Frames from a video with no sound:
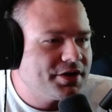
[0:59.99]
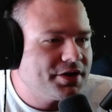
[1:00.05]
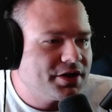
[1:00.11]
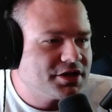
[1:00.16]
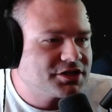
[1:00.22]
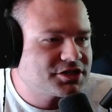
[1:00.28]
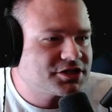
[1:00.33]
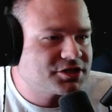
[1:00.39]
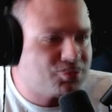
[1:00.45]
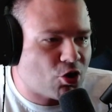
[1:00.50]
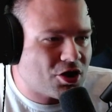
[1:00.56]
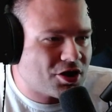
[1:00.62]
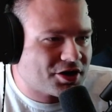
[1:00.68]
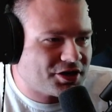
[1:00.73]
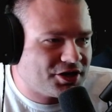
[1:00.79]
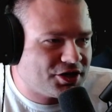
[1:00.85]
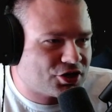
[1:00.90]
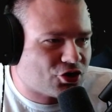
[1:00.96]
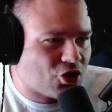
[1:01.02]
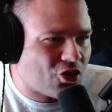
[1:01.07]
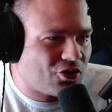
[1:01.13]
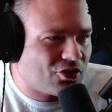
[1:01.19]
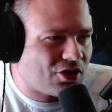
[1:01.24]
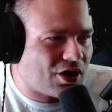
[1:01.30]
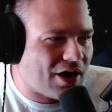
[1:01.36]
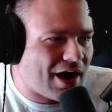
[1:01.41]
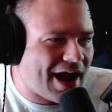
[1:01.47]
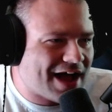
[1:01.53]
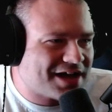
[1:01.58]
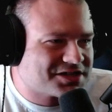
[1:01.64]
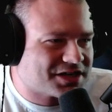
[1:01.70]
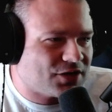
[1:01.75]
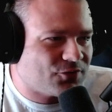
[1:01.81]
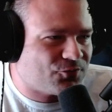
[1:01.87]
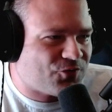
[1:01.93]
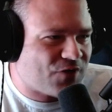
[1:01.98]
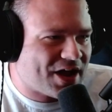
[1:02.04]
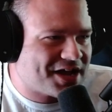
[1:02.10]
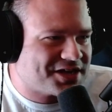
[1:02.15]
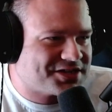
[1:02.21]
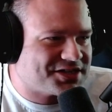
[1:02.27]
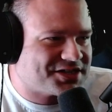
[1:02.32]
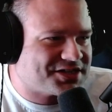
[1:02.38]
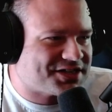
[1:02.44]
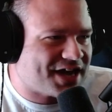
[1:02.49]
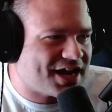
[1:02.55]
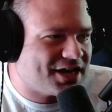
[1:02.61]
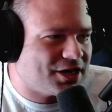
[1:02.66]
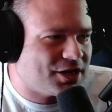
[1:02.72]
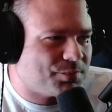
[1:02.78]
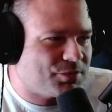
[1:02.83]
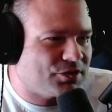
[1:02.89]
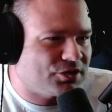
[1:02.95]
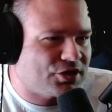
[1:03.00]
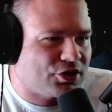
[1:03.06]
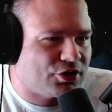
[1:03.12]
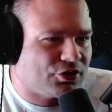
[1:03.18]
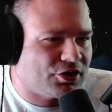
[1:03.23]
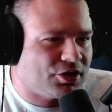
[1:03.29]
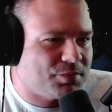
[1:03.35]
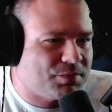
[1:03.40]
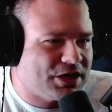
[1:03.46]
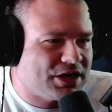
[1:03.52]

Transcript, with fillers: Sprunk and Ecola are asking fans to stand up and literally be